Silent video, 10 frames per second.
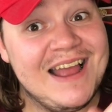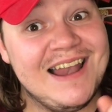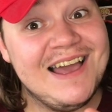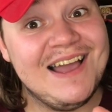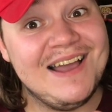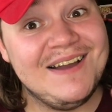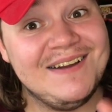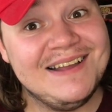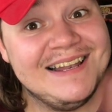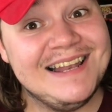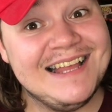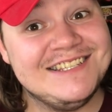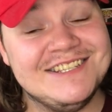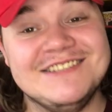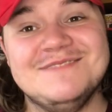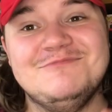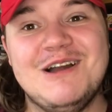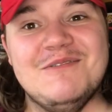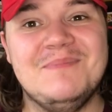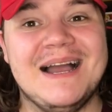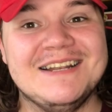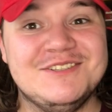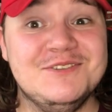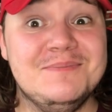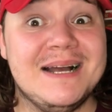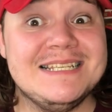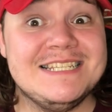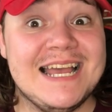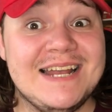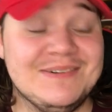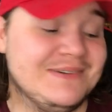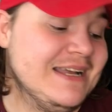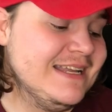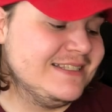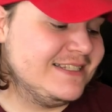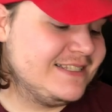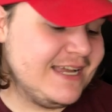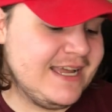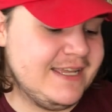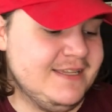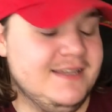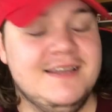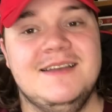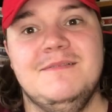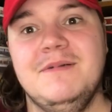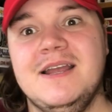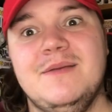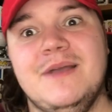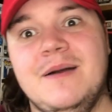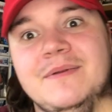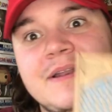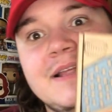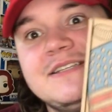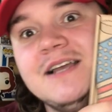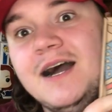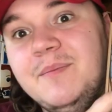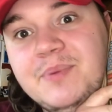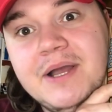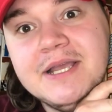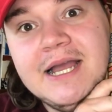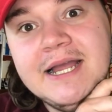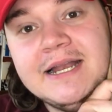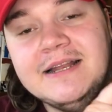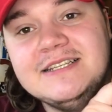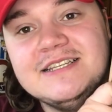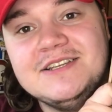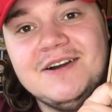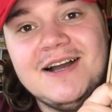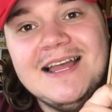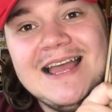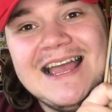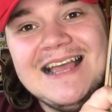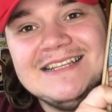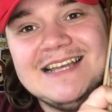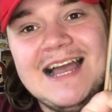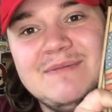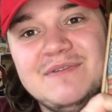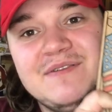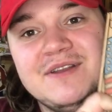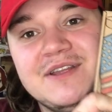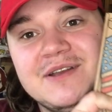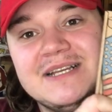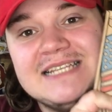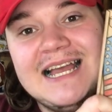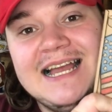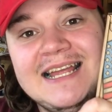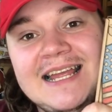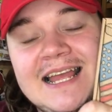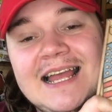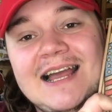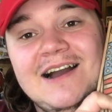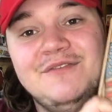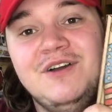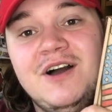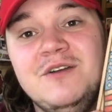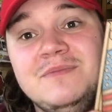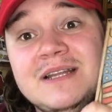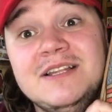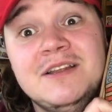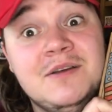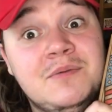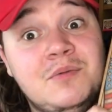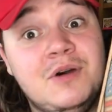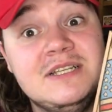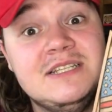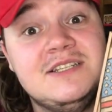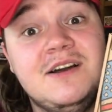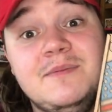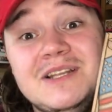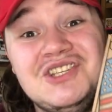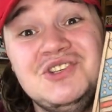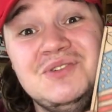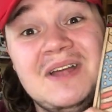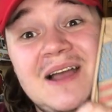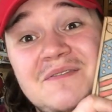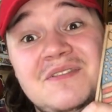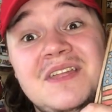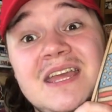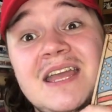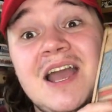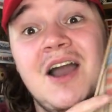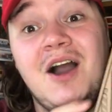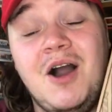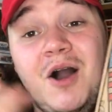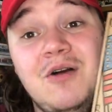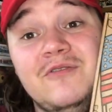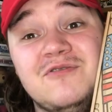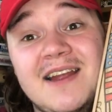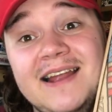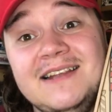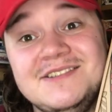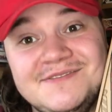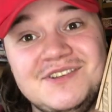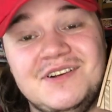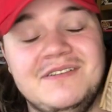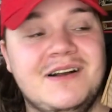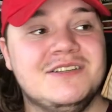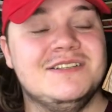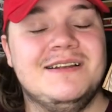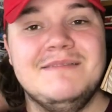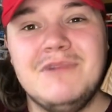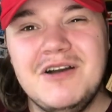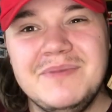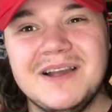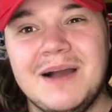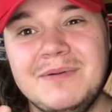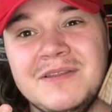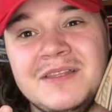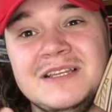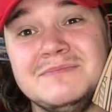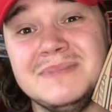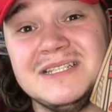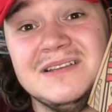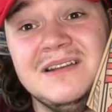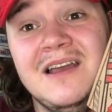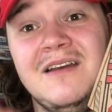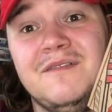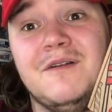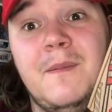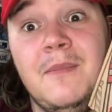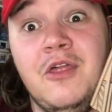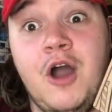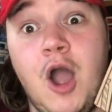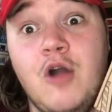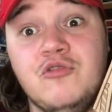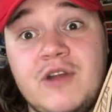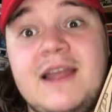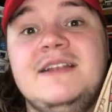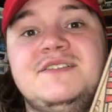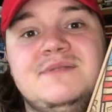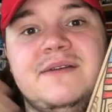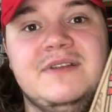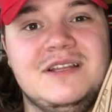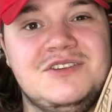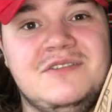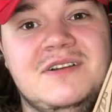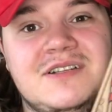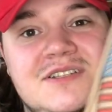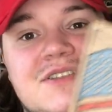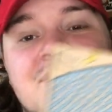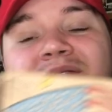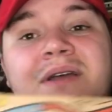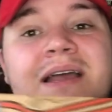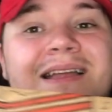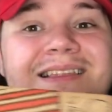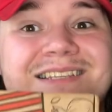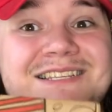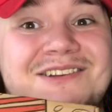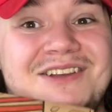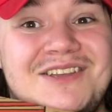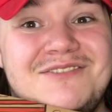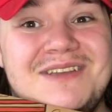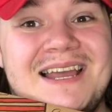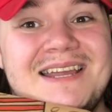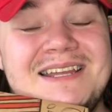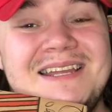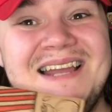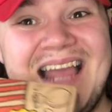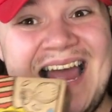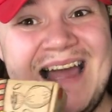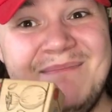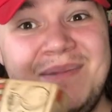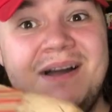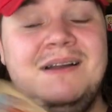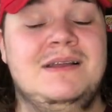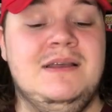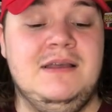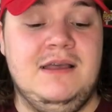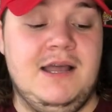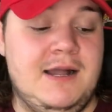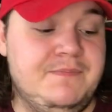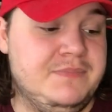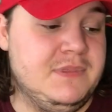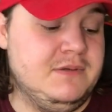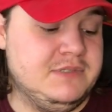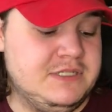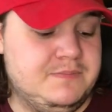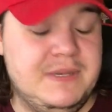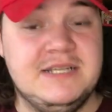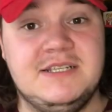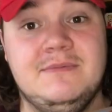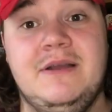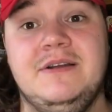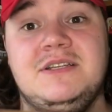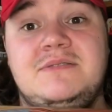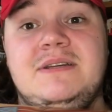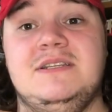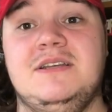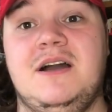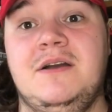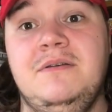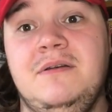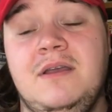hello legends and welcome back to my channel. Today, we're gonna be opening this up, okay? Now this has got, it's a hamper from the USA. I've not opened it, I don't know what is inside, but it should have the whole range of Jolly Ranchers. Now there might be a couple of things missing from the whole range of everything that Jolly Ranchers do. This is like a UK hamper, which is based on American sweet. So,